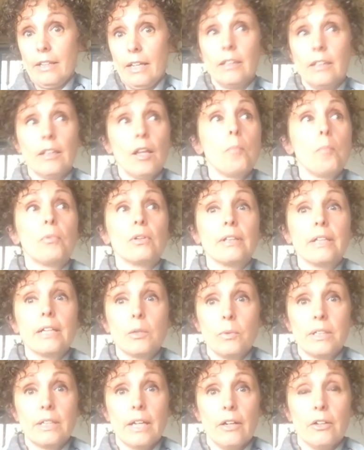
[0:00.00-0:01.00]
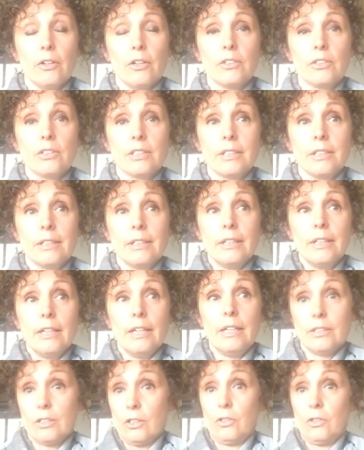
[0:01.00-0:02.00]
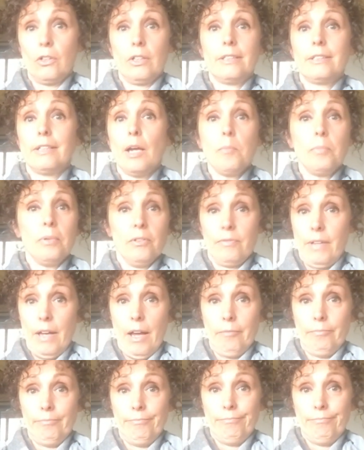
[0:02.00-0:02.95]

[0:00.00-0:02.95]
And Lumber Liquidators is a good example of that.